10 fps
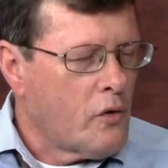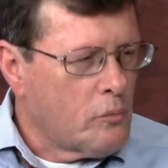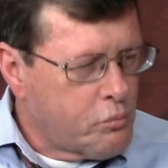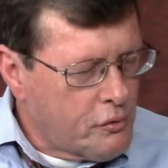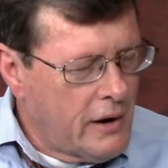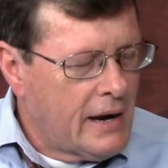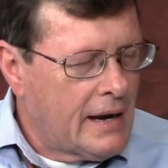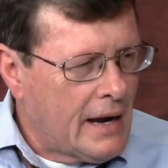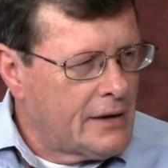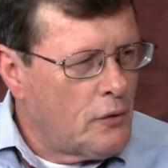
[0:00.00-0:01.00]
and
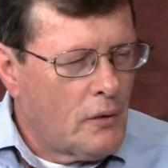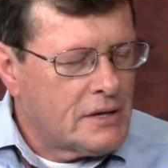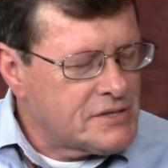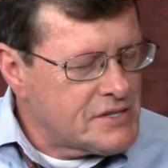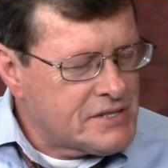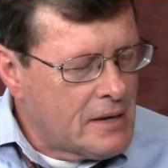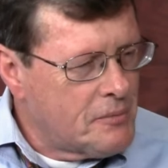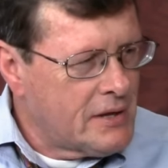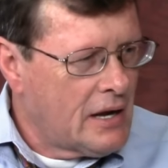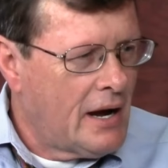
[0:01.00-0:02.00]
praying. I know it's the same
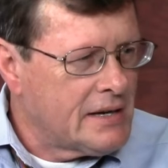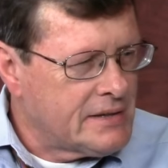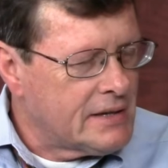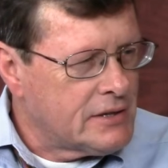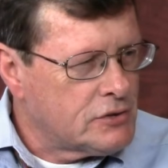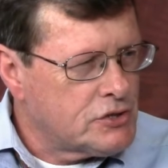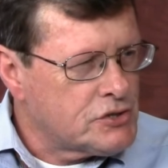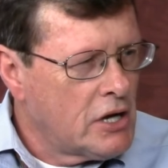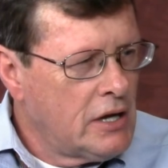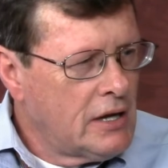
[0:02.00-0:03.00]
thing I did. You
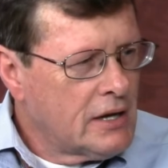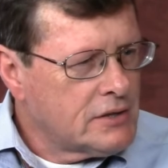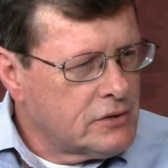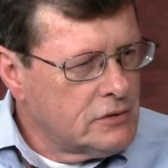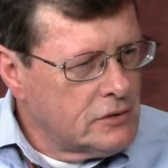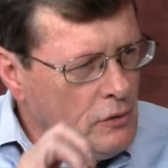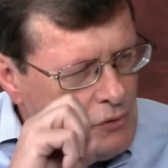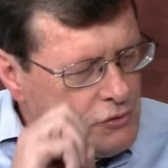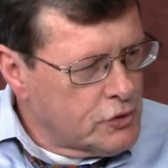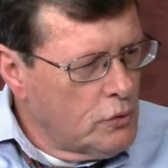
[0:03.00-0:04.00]
just it, you
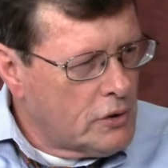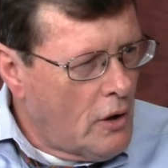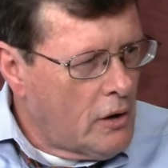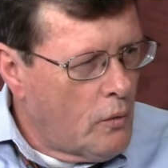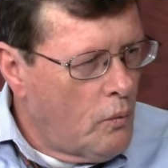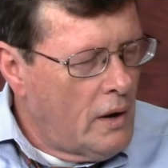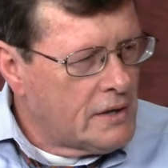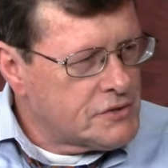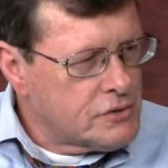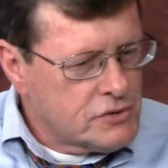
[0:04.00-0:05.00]
don't do it all at
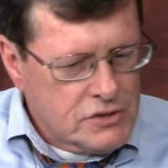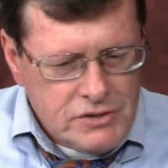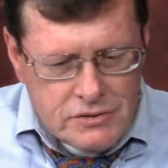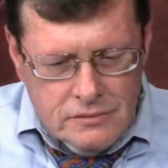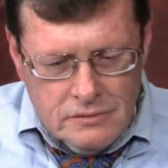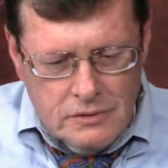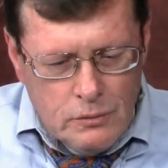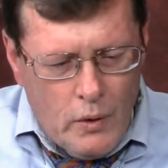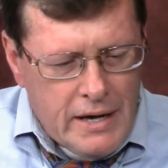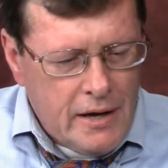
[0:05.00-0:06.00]
once. You just no. you
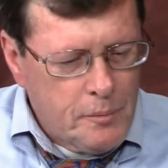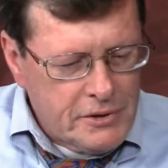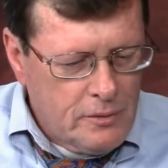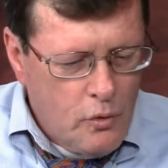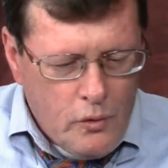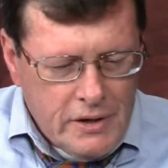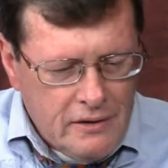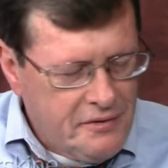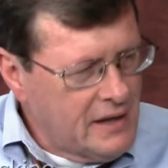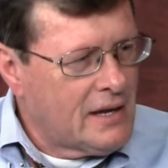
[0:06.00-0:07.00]
wake up in the morning
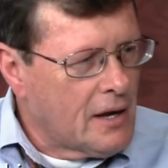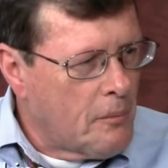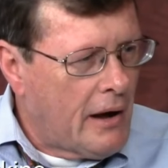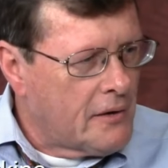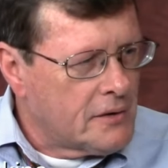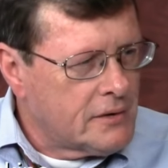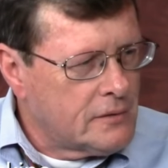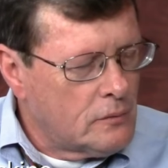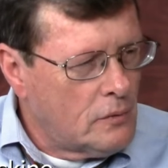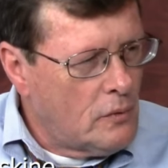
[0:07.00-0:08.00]
thinking about it
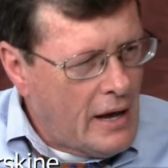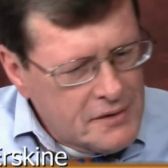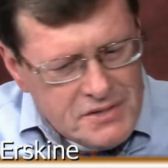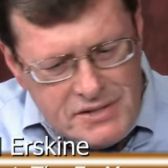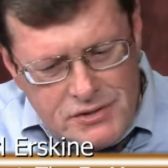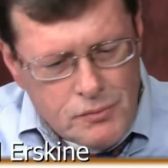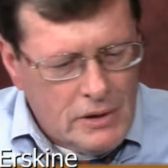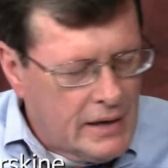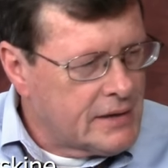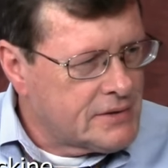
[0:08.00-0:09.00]
and well, how does this
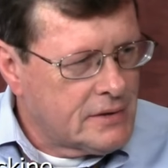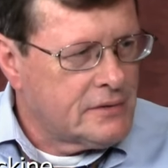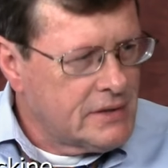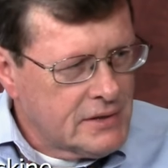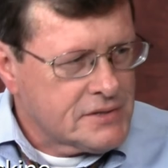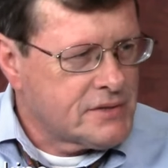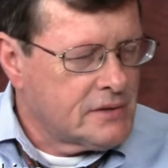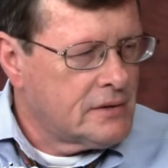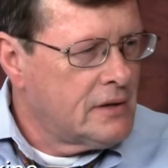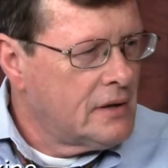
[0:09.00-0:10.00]
relate to this and